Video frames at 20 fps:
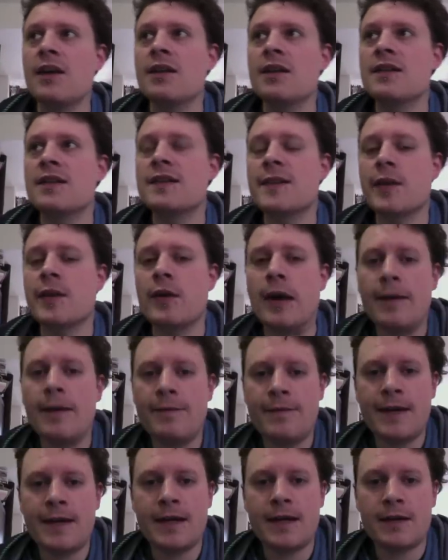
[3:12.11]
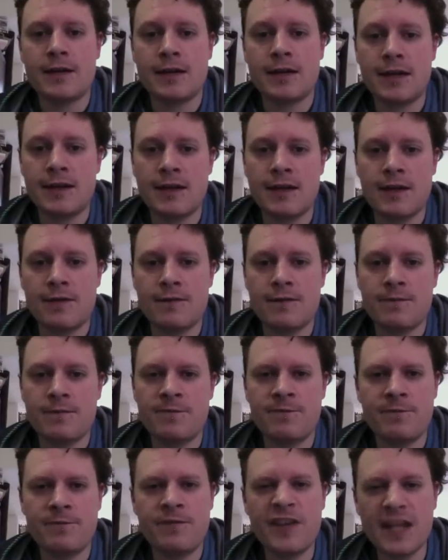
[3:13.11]
So I found, I
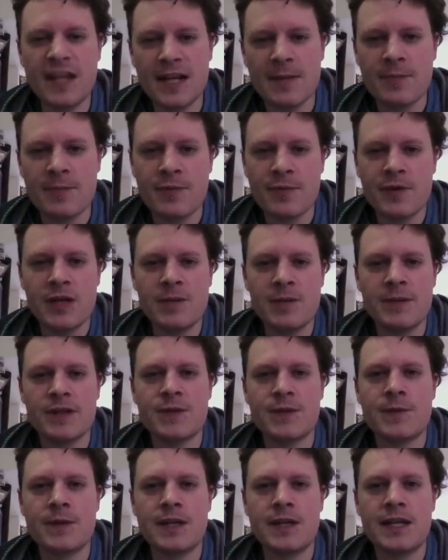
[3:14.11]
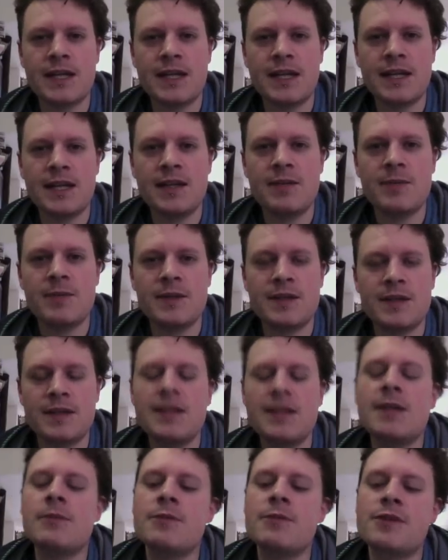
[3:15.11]
figured out pretty much what I needed, but to
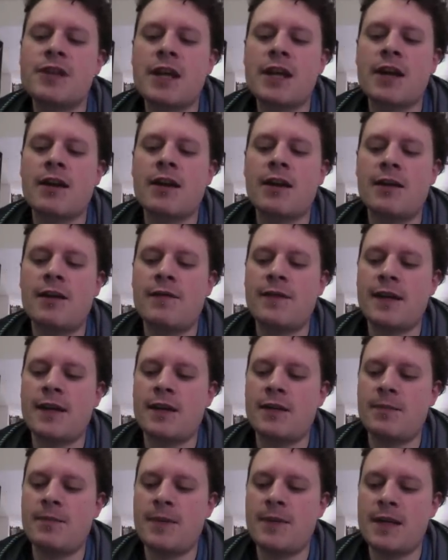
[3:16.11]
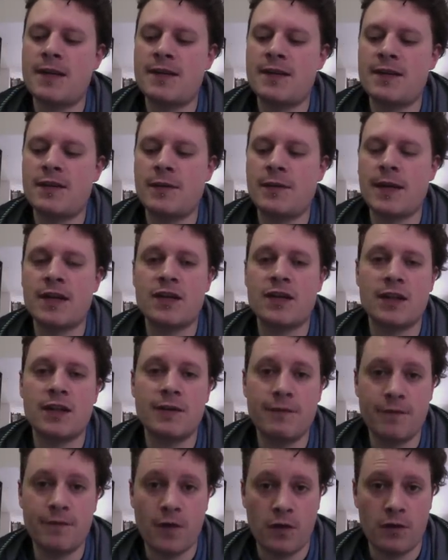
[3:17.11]
double check, I found it best to actually
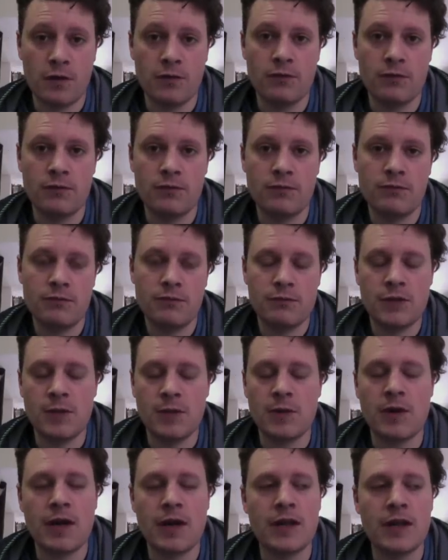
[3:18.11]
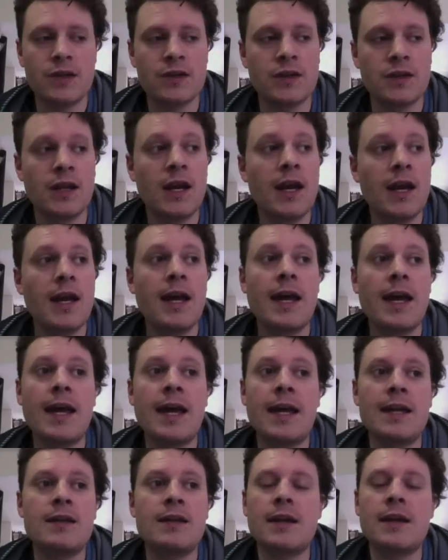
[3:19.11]
phone immigration.
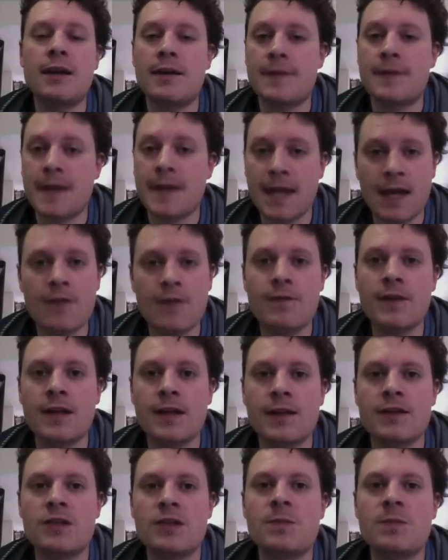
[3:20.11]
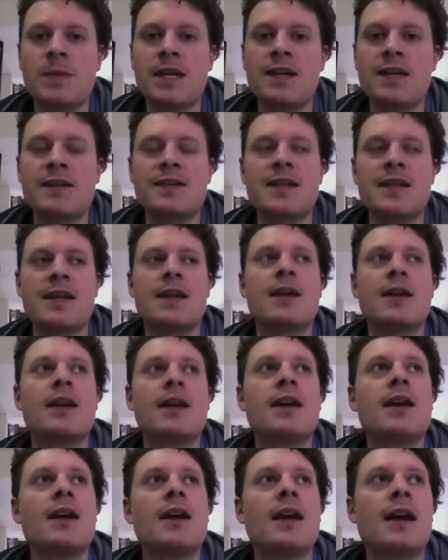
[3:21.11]
And they have English speakers there.
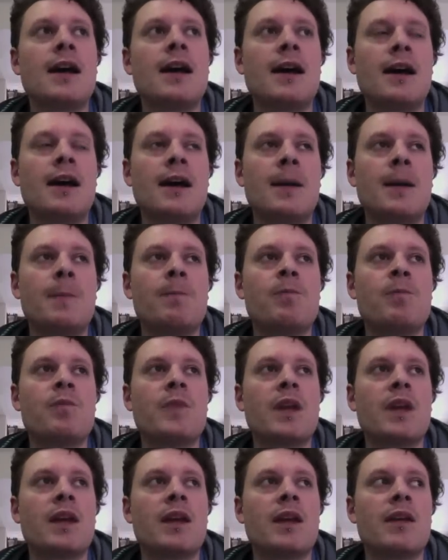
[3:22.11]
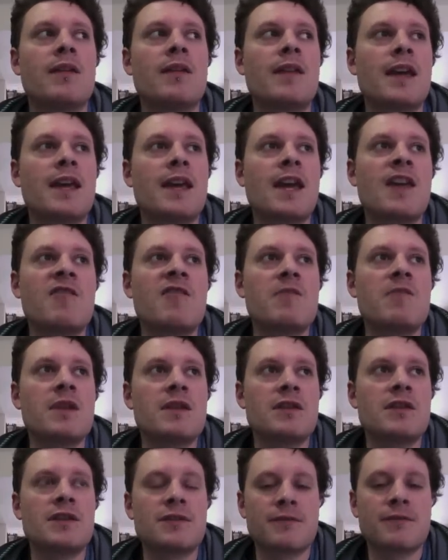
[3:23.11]
They gave me
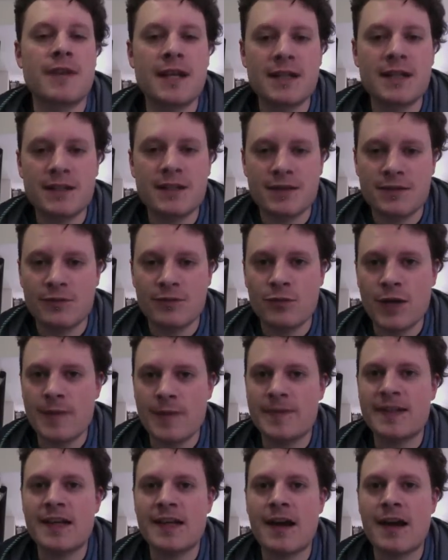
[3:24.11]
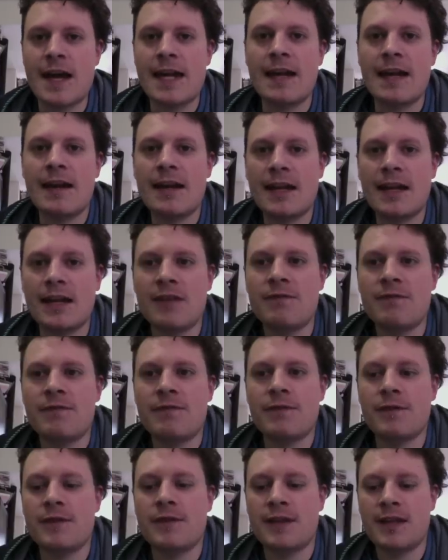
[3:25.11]
the direct website link
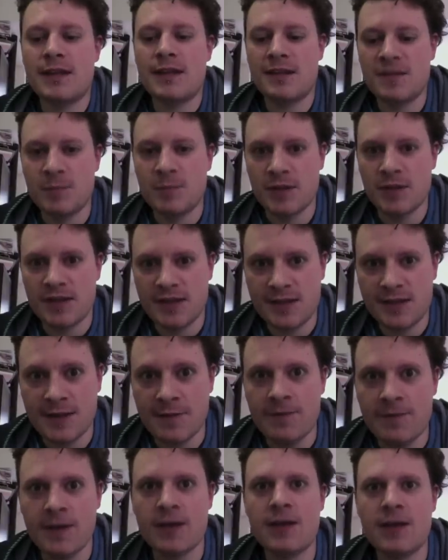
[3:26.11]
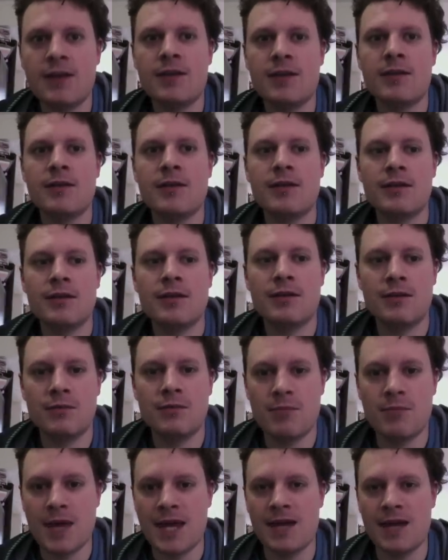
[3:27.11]
for the specific
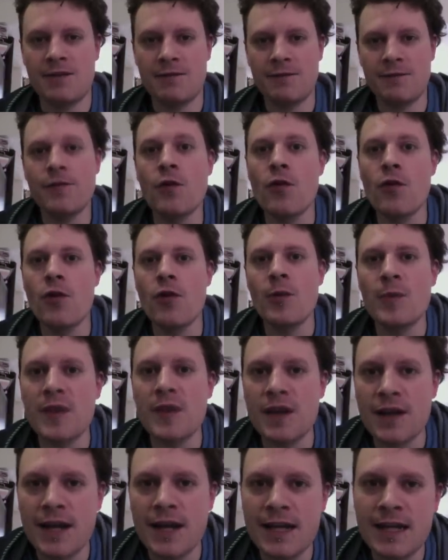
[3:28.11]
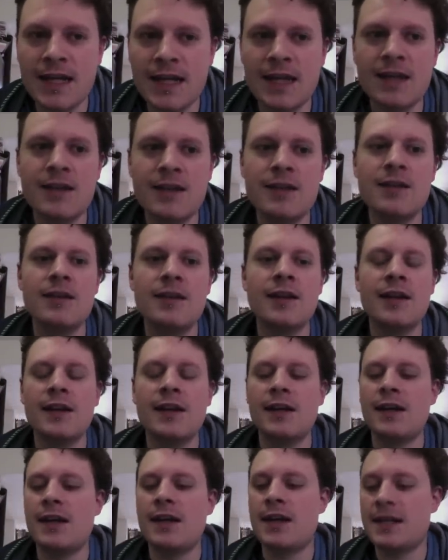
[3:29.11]
main form that I needed.
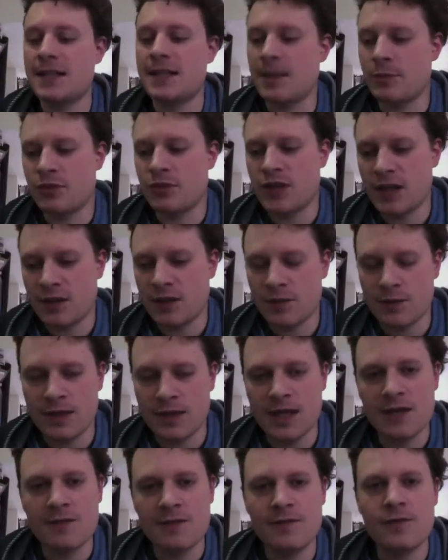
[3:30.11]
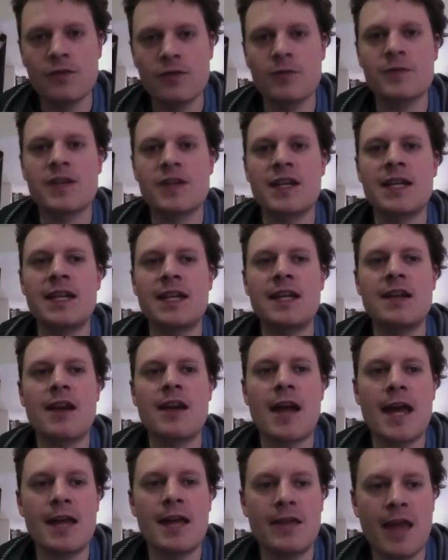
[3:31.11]
I double-checked all the other forms I needed.
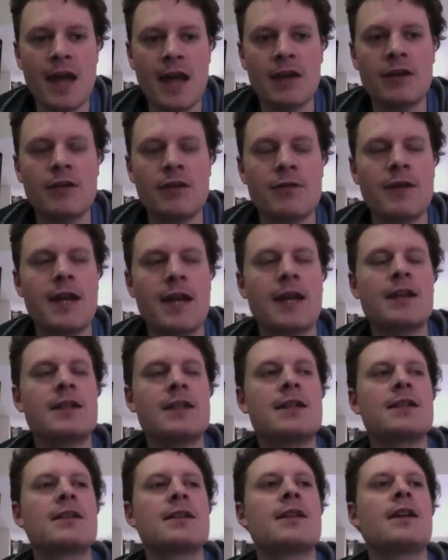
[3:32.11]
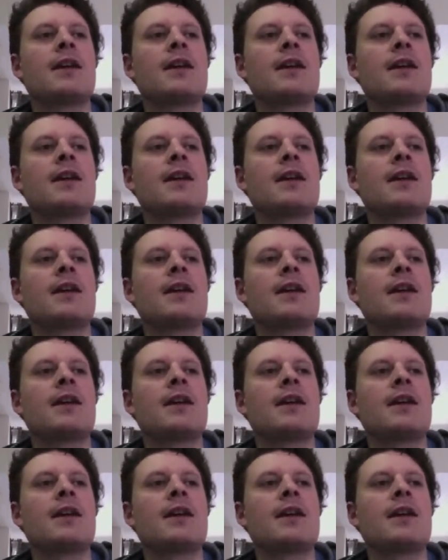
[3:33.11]
I had that correct.